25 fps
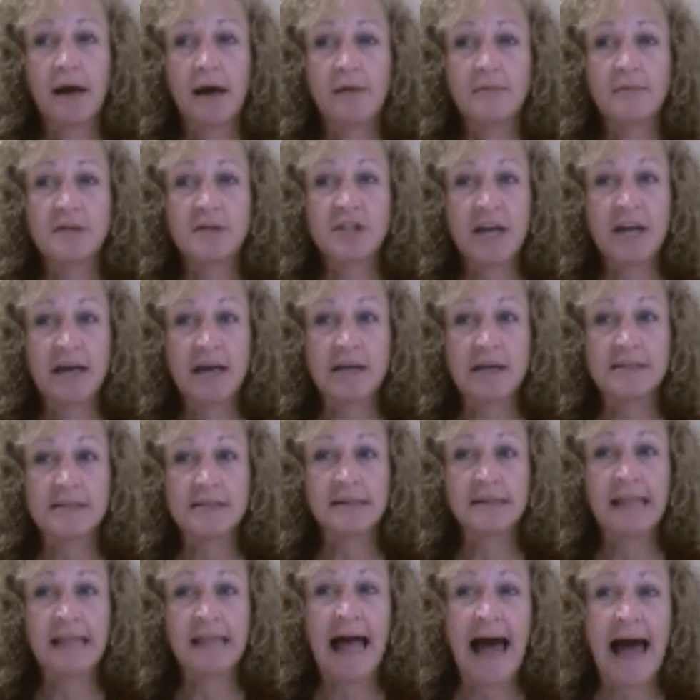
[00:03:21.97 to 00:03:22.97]
Michelle's
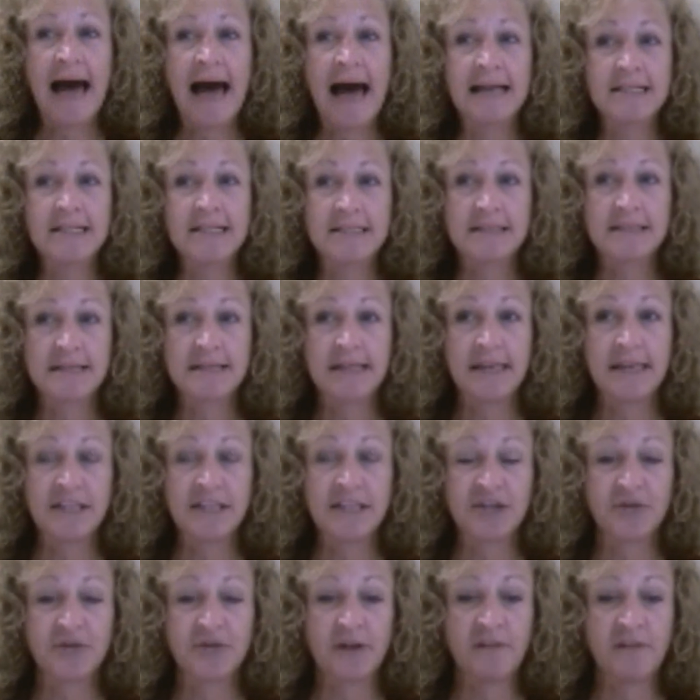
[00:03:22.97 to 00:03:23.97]
last
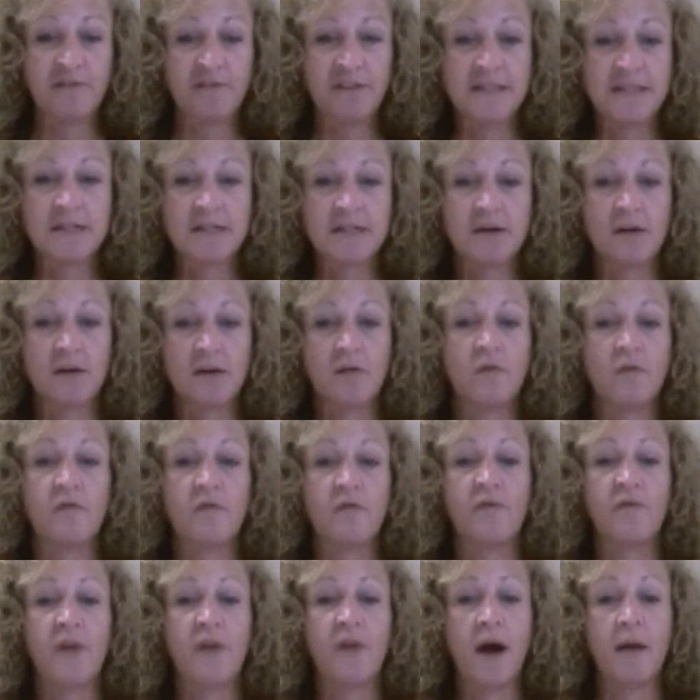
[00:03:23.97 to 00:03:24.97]
history and physical
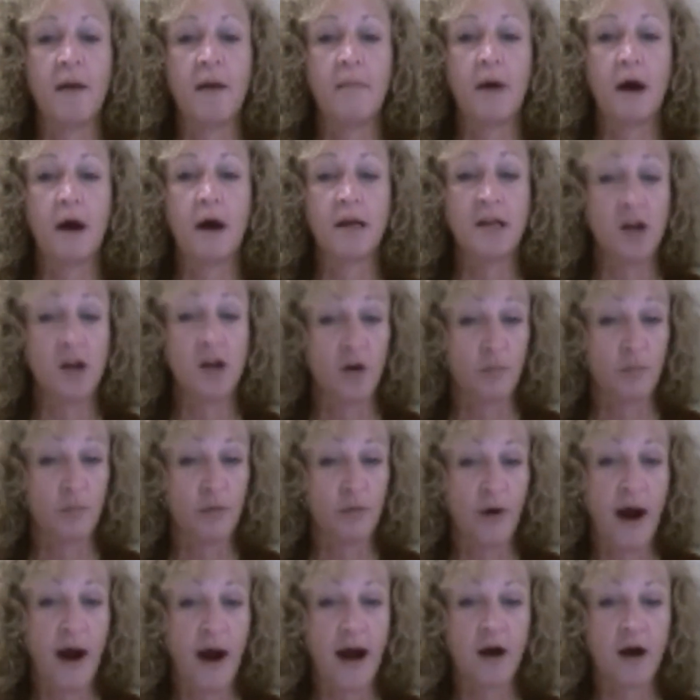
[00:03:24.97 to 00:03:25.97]
from a year
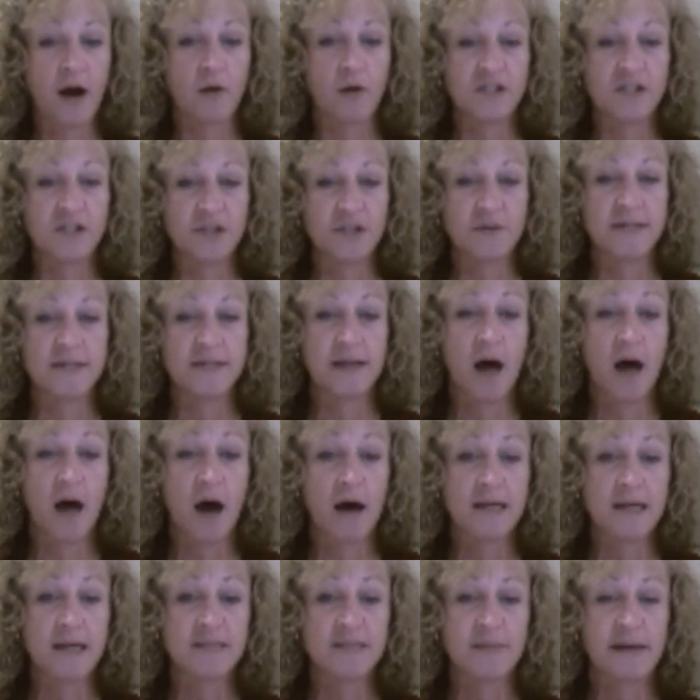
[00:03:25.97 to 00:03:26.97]
prior when she was in the
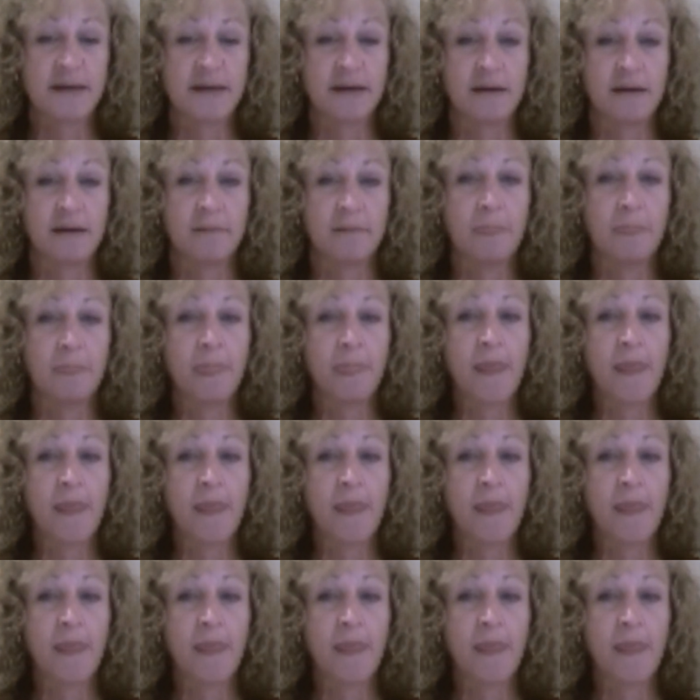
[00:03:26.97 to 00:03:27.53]
hospital,